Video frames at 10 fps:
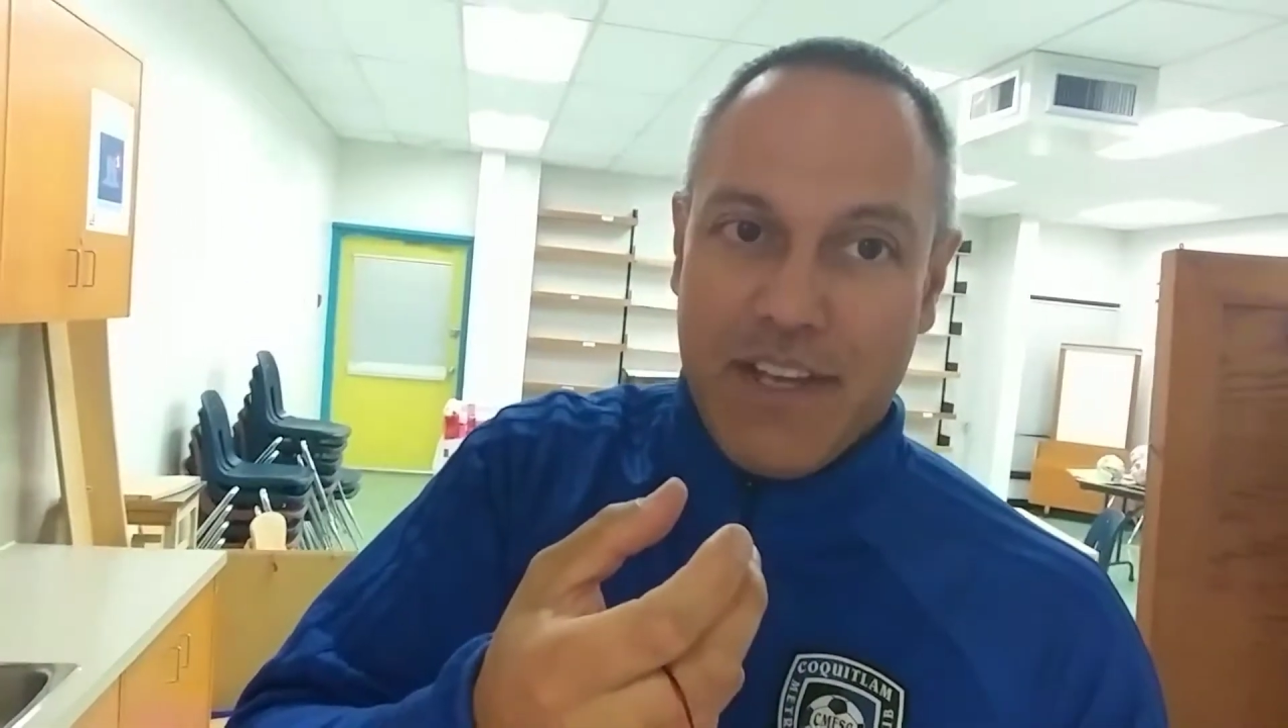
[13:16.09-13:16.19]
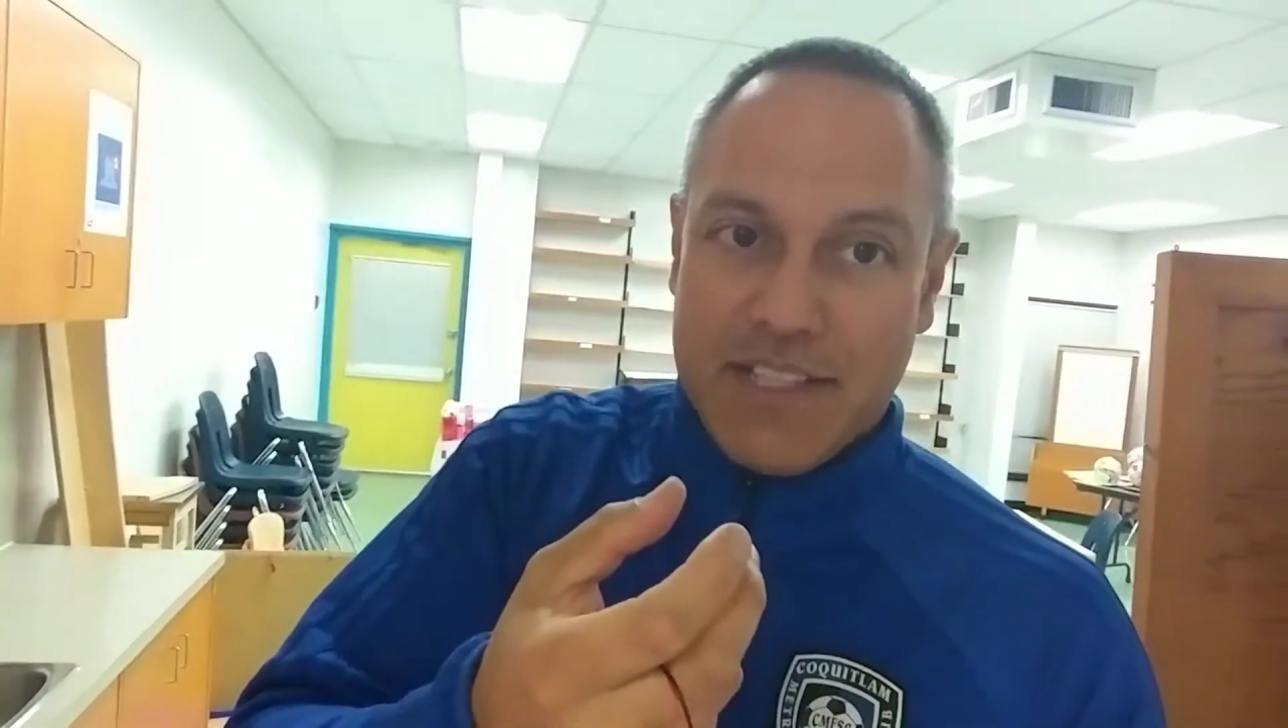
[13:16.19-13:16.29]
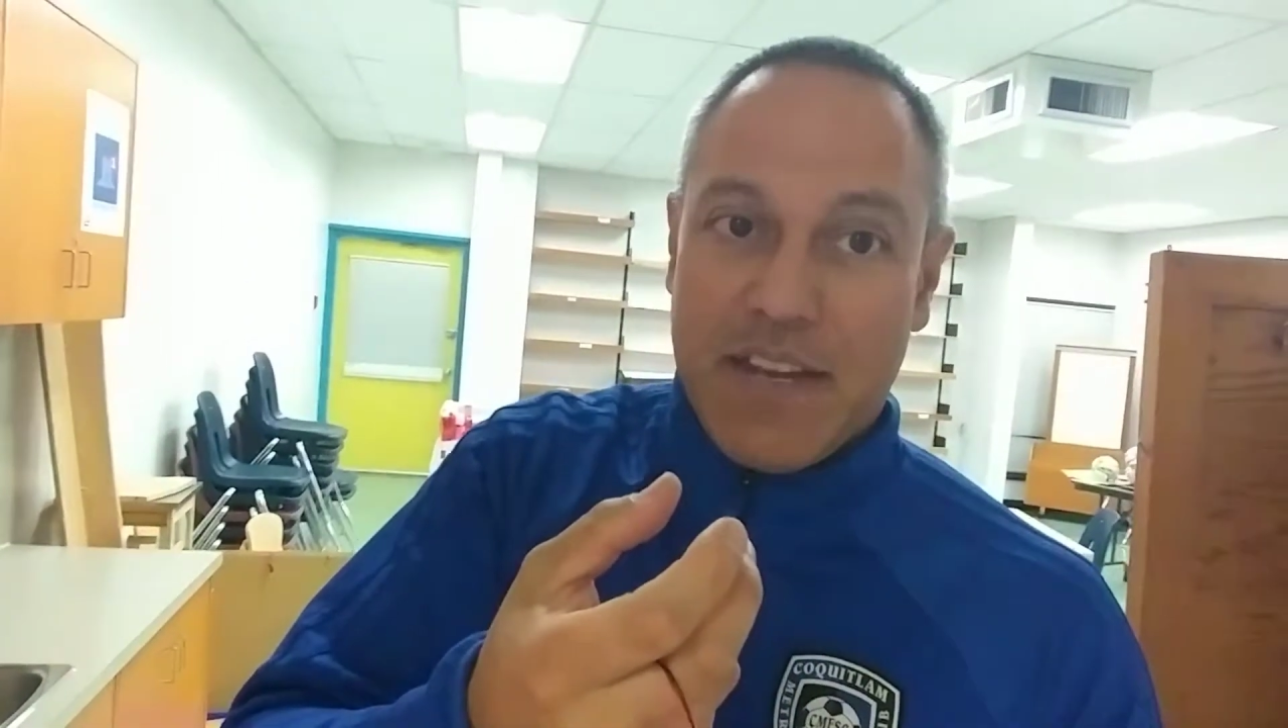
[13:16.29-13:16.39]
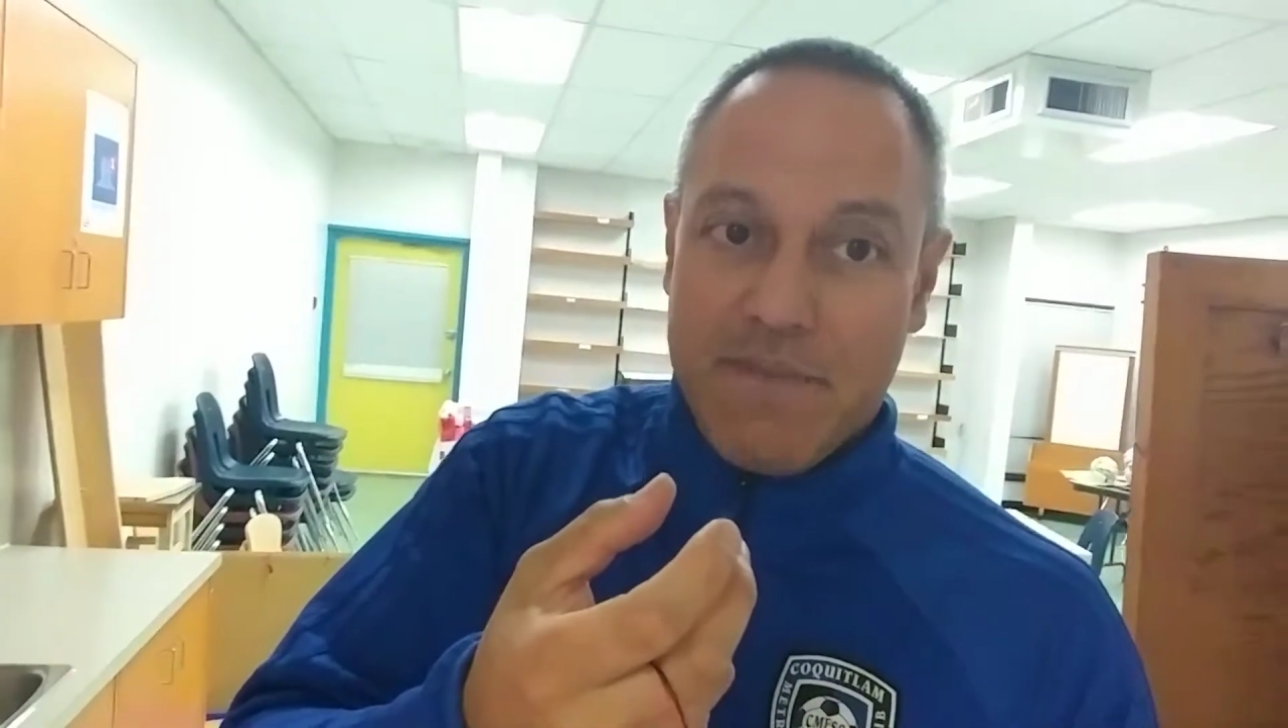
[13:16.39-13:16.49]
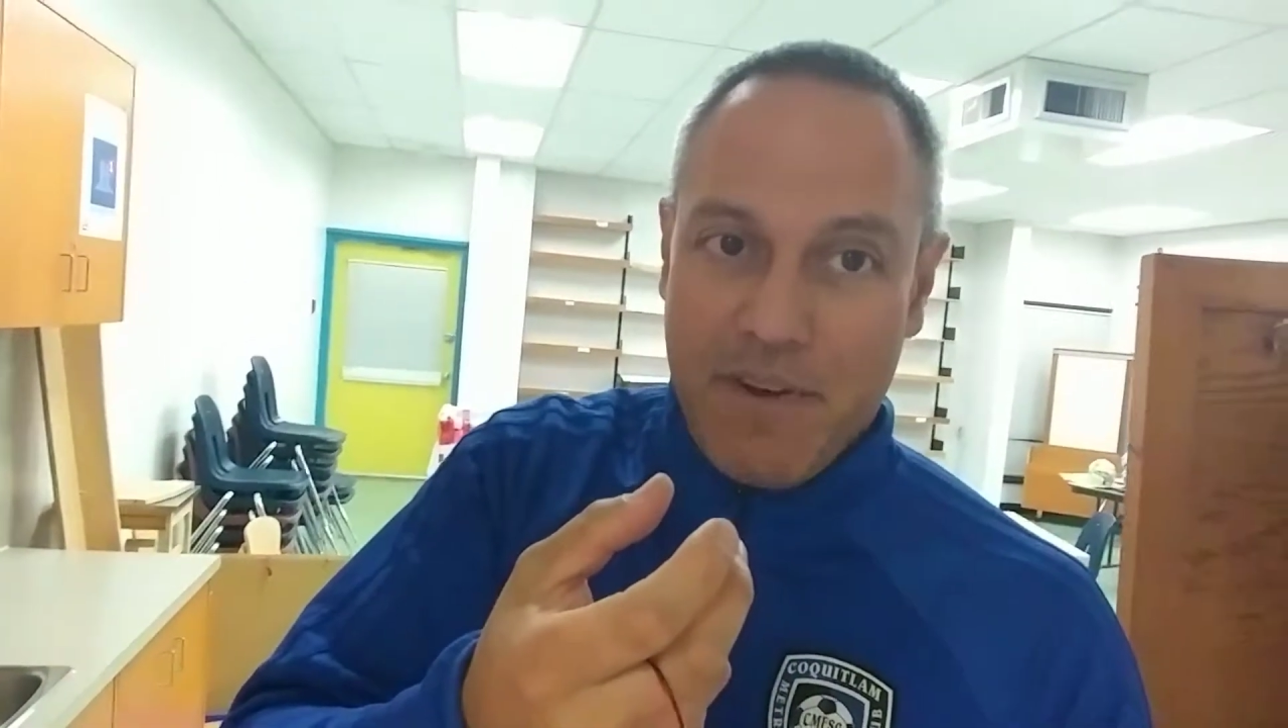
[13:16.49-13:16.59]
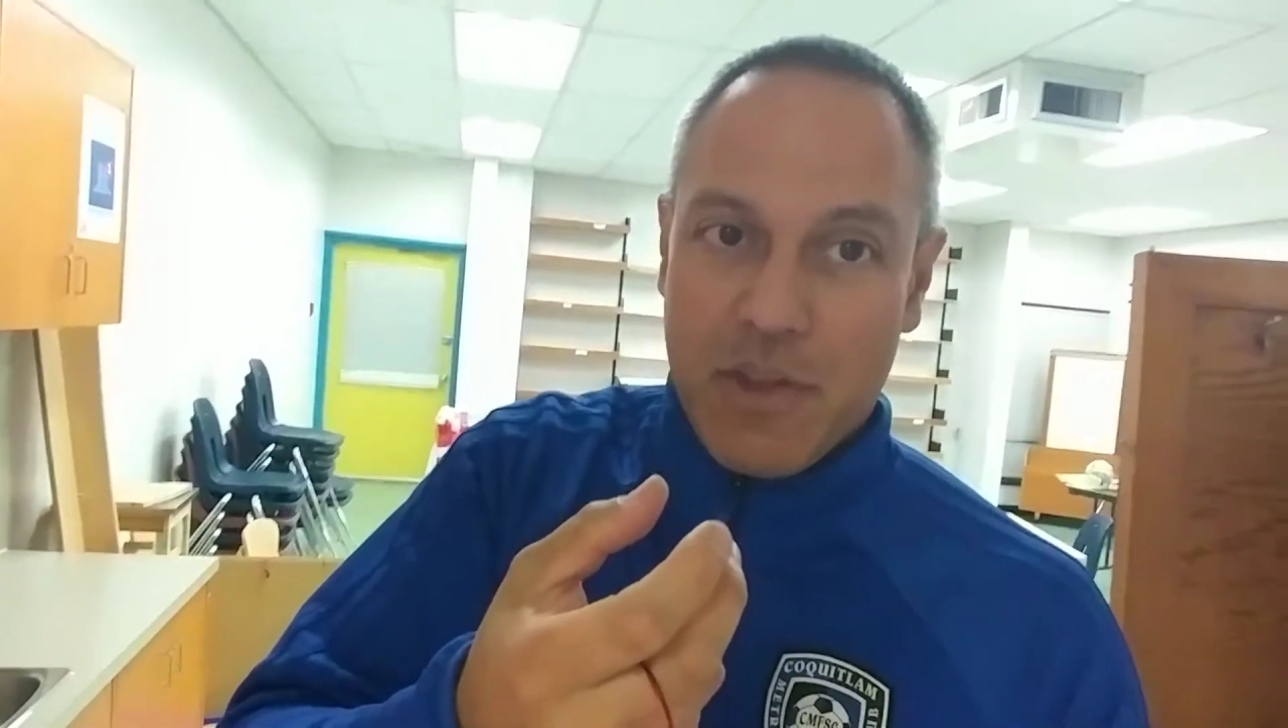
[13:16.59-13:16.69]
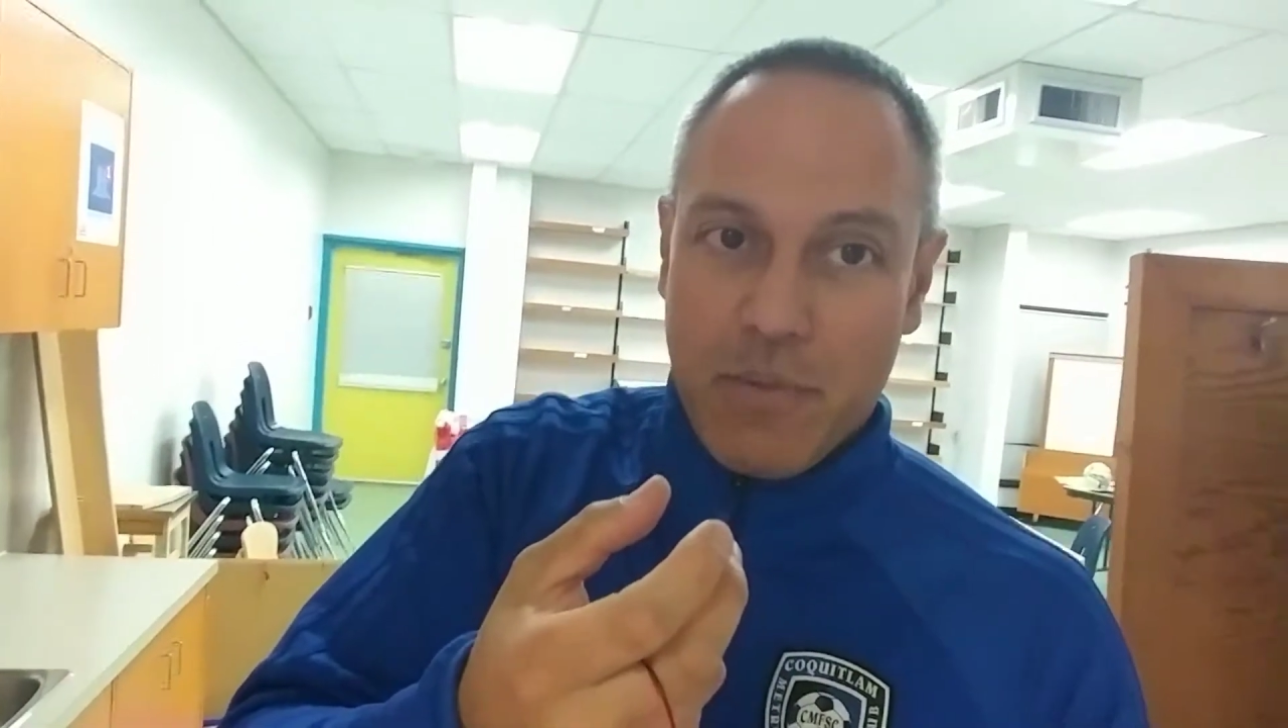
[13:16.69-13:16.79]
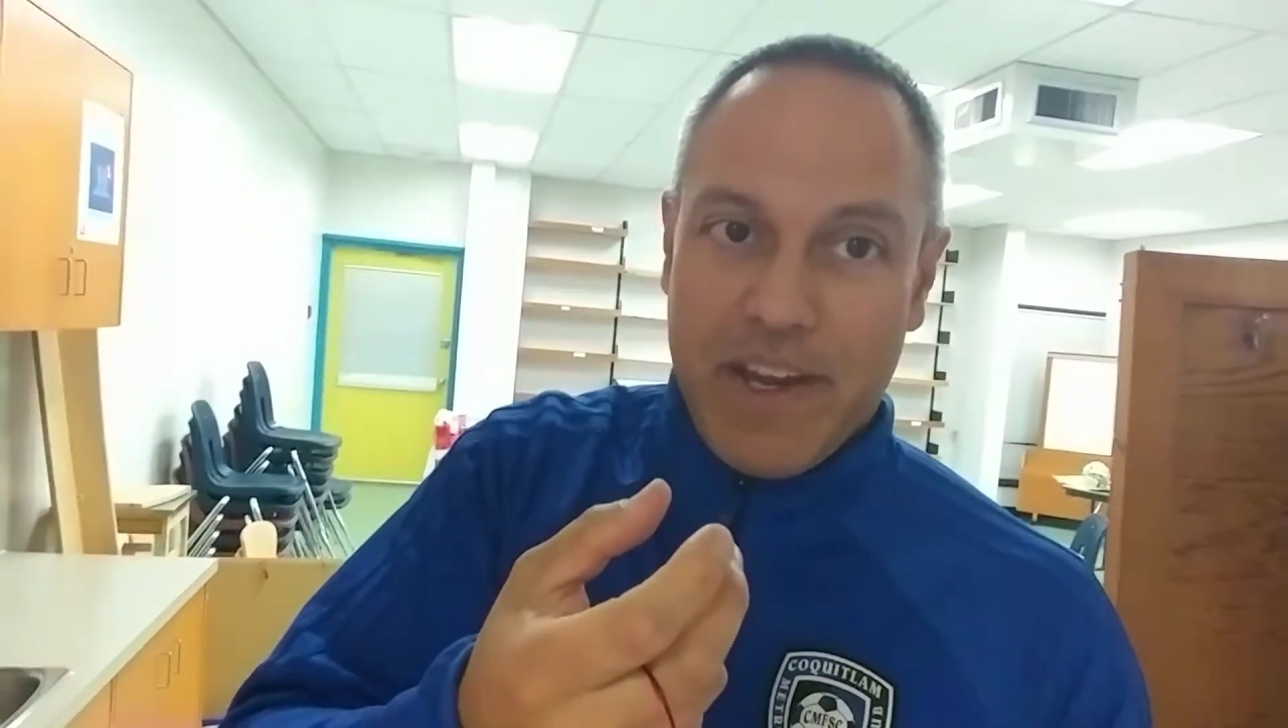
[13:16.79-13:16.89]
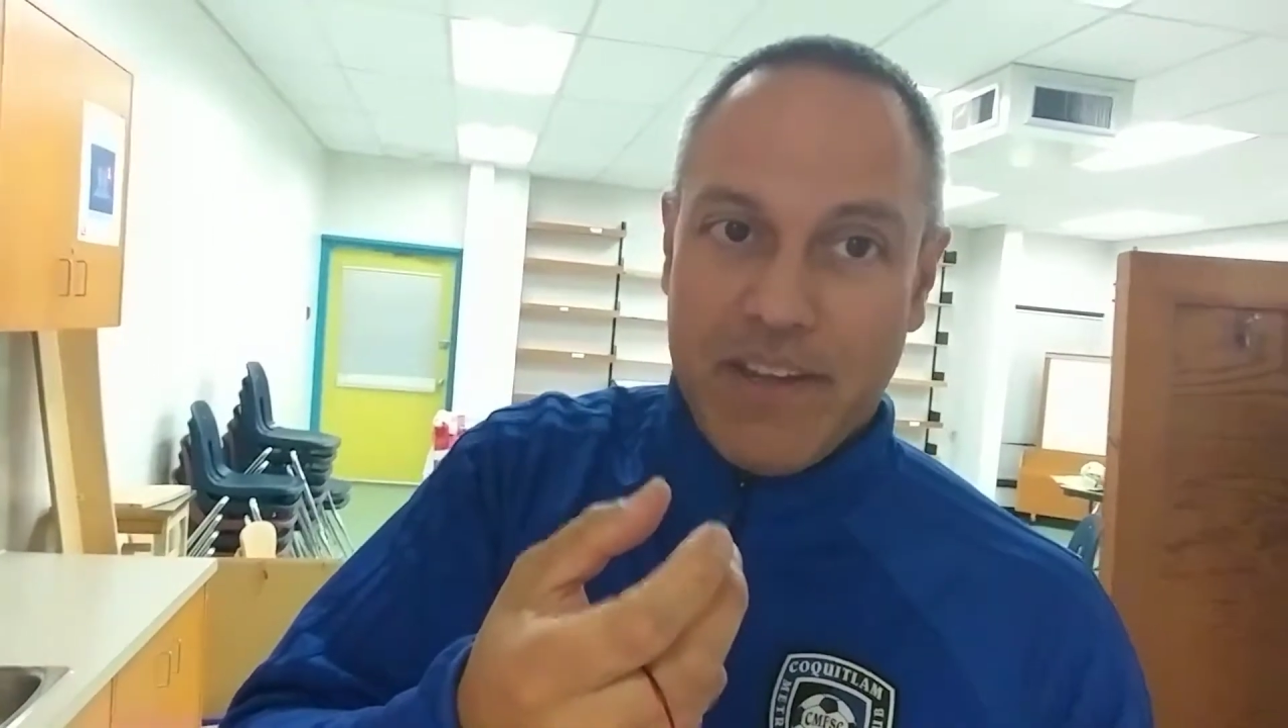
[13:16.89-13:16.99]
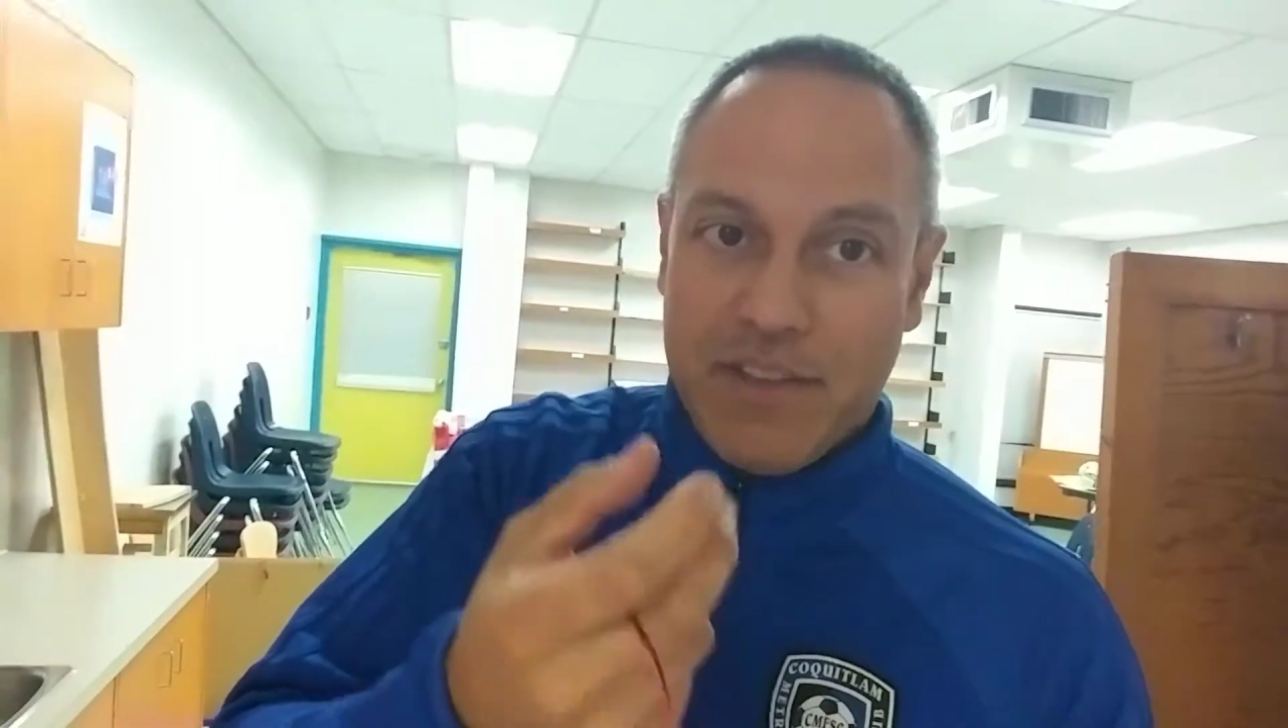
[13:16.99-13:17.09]
it's getting farther
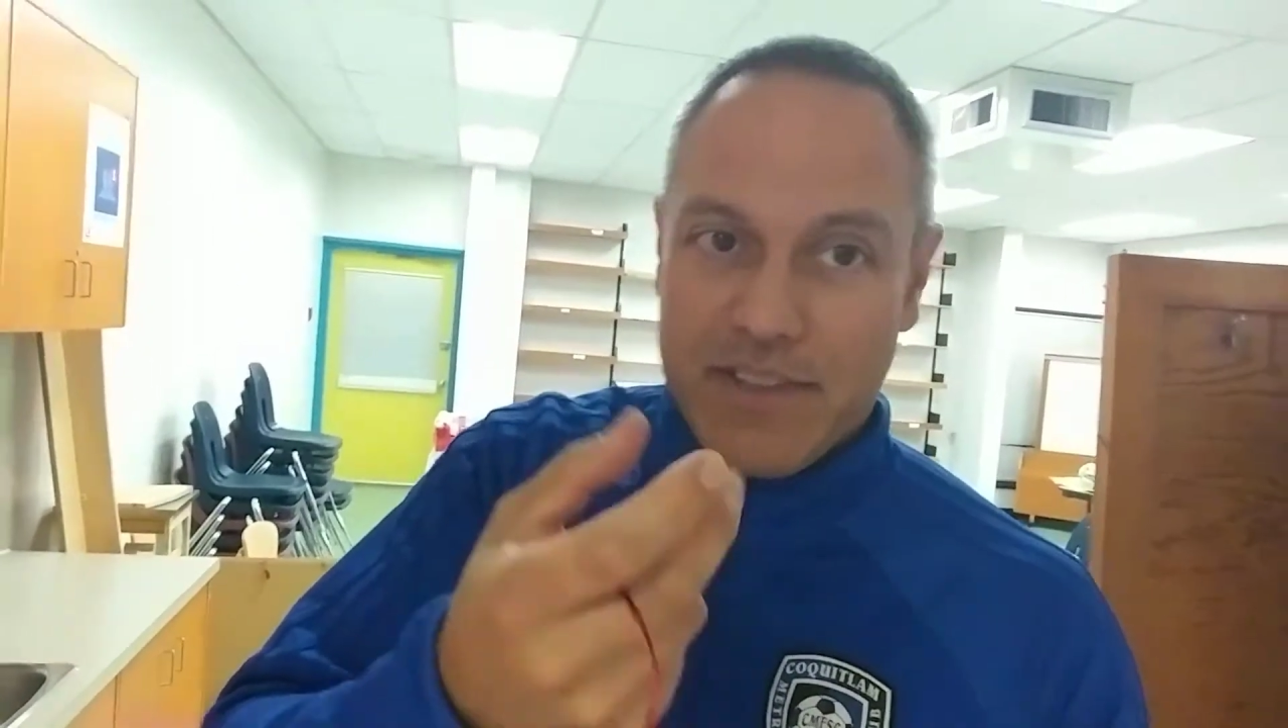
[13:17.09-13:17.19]
away,